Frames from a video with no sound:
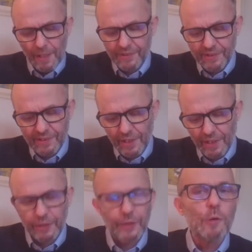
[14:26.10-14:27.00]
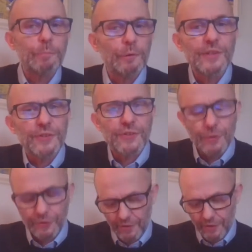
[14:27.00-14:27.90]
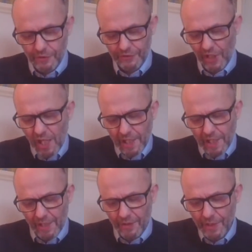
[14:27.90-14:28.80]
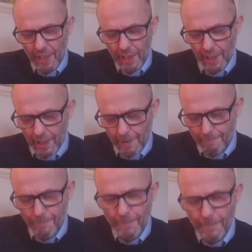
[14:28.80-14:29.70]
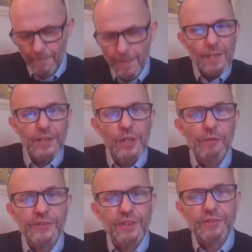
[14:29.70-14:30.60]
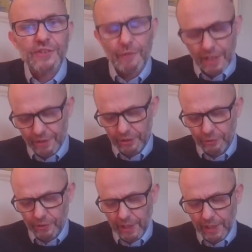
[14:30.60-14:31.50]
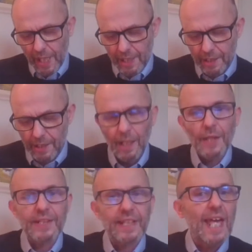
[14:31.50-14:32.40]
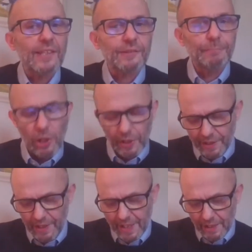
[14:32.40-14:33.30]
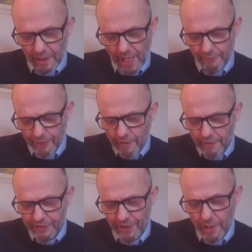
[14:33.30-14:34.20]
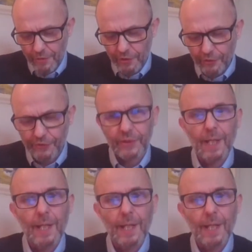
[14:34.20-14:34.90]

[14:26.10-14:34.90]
places like the Europa Institute in Saarland, the University of Surrey in the UK, I think ESPOL in Lille, and various others,